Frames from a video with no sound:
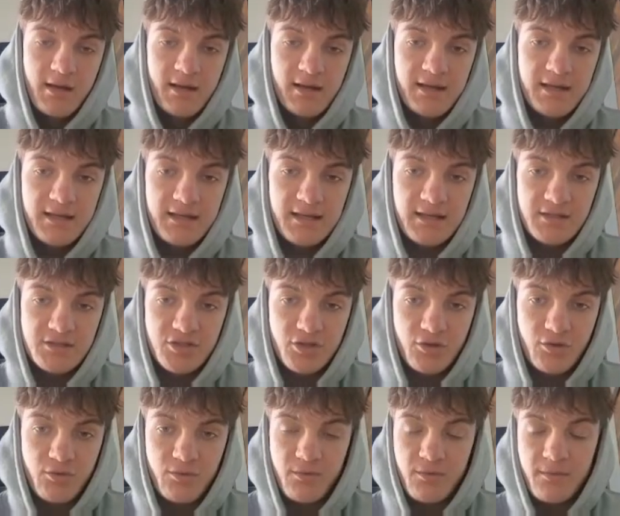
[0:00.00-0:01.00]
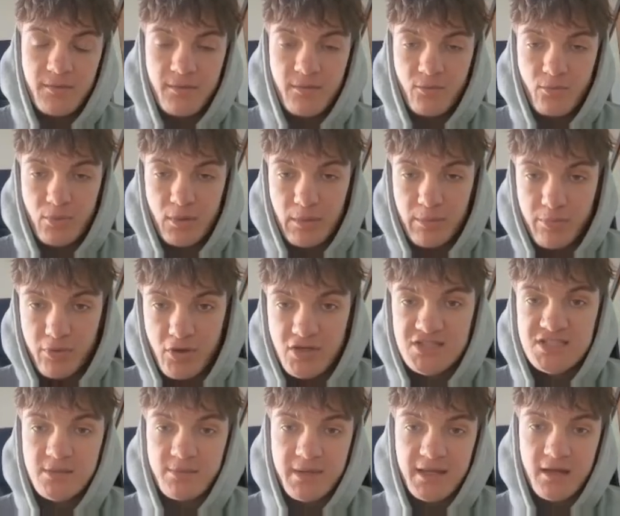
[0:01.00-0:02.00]
leading to we
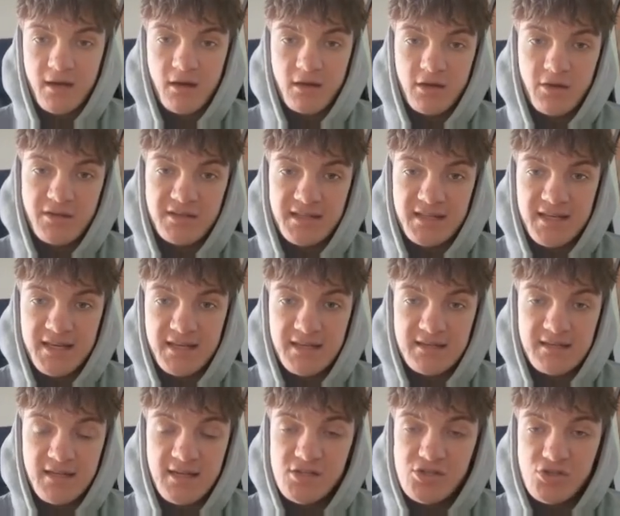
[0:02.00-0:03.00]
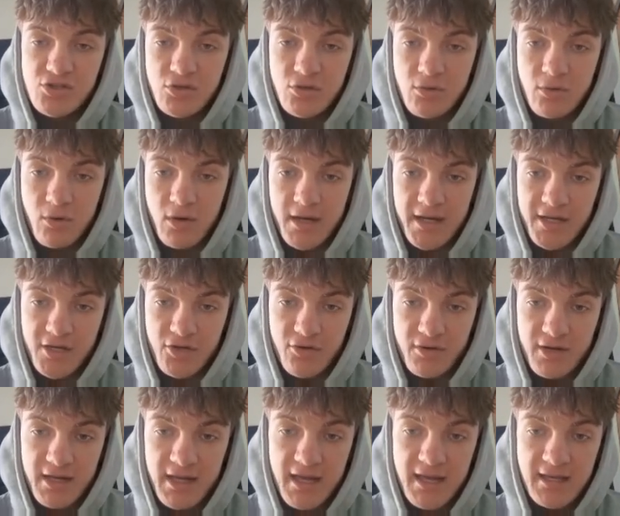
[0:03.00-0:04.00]
possibly are going to continue and
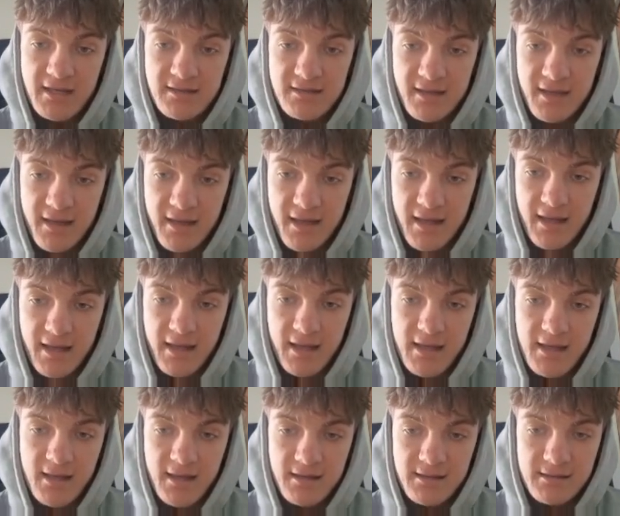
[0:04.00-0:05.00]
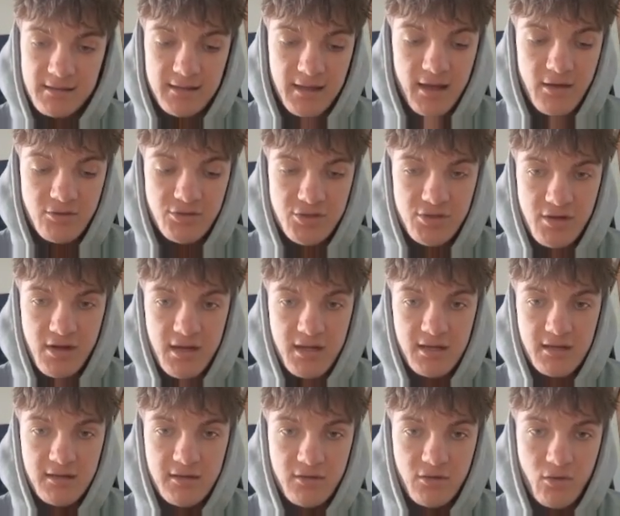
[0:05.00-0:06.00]
create a
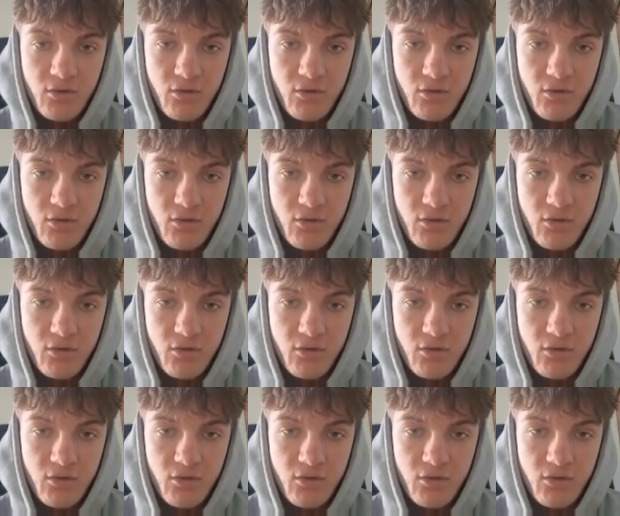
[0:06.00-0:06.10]
downtrend.